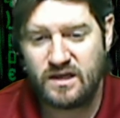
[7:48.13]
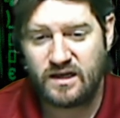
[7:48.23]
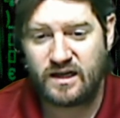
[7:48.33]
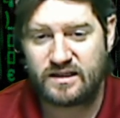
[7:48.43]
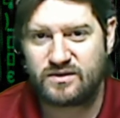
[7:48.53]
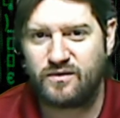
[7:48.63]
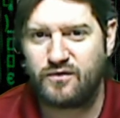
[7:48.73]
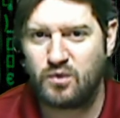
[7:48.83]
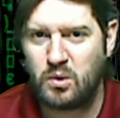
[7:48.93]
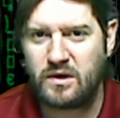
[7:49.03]
Uh, so if you're
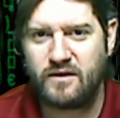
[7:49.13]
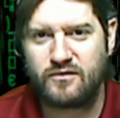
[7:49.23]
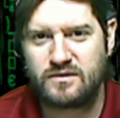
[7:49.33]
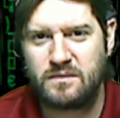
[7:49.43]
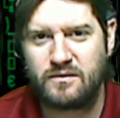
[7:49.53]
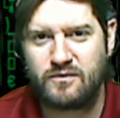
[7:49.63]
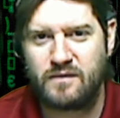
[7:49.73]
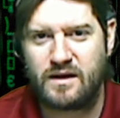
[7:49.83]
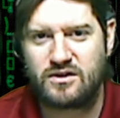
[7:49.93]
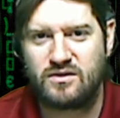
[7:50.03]
looking for some
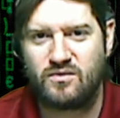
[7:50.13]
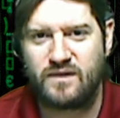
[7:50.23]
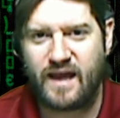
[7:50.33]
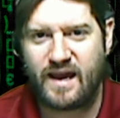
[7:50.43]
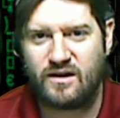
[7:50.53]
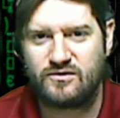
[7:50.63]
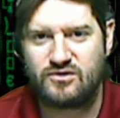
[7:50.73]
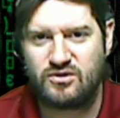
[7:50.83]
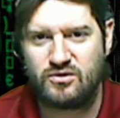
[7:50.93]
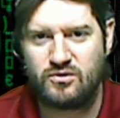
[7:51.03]
information on how
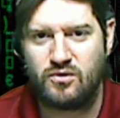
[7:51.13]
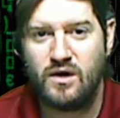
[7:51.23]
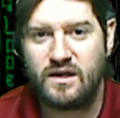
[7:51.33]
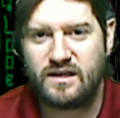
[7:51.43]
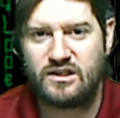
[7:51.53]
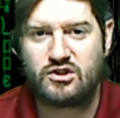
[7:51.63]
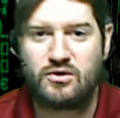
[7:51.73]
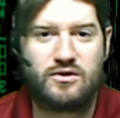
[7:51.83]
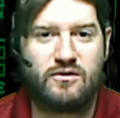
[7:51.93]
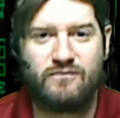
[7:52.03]
to ensure
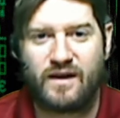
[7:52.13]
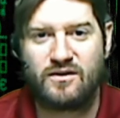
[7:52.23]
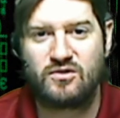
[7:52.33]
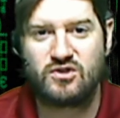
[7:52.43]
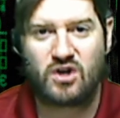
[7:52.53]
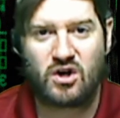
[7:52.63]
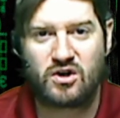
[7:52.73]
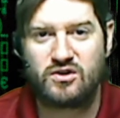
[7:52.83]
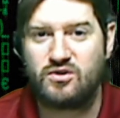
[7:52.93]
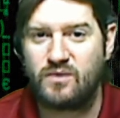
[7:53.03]
your vendors
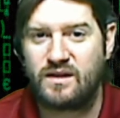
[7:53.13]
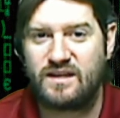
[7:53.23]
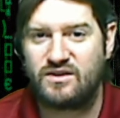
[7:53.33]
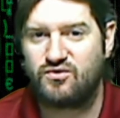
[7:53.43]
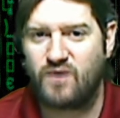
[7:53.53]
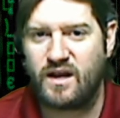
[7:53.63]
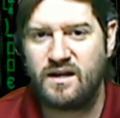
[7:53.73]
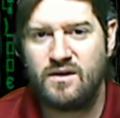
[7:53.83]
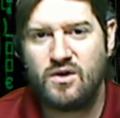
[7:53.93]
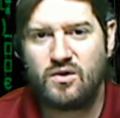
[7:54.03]
are doing things right,
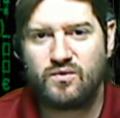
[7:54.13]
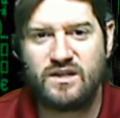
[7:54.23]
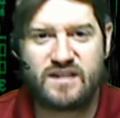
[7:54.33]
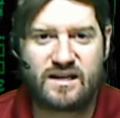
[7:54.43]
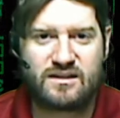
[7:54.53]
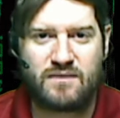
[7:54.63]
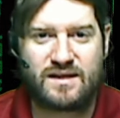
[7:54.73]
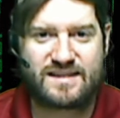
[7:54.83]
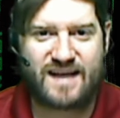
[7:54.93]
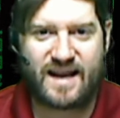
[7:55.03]
reach out to me,
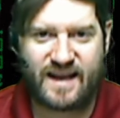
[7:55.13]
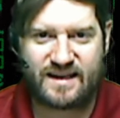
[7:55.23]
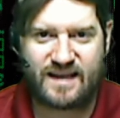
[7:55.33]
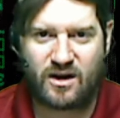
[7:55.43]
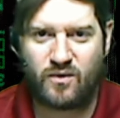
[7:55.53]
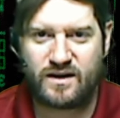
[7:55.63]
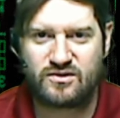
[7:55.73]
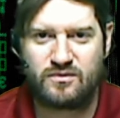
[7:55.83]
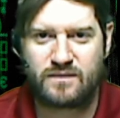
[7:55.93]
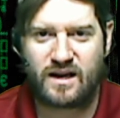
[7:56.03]
Scott at TechWise
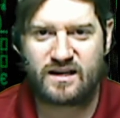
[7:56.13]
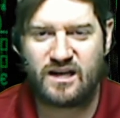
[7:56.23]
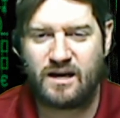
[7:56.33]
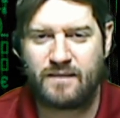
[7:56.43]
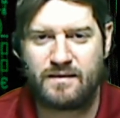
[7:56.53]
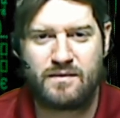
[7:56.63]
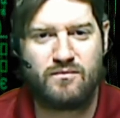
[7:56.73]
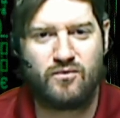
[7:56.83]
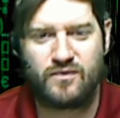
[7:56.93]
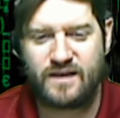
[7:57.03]
Group dot com. I'd be
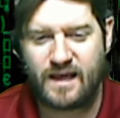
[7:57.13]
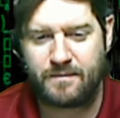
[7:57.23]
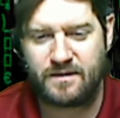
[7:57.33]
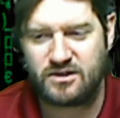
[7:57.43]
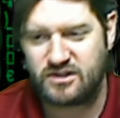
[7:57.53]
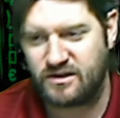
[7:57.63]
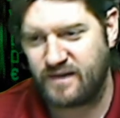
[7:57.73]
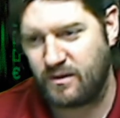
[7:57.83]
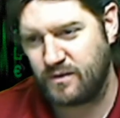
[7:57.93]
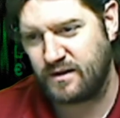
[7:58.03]
more than happy to share
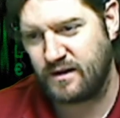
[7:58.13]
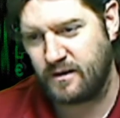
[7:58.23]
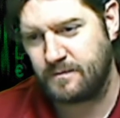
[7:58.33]
that with you.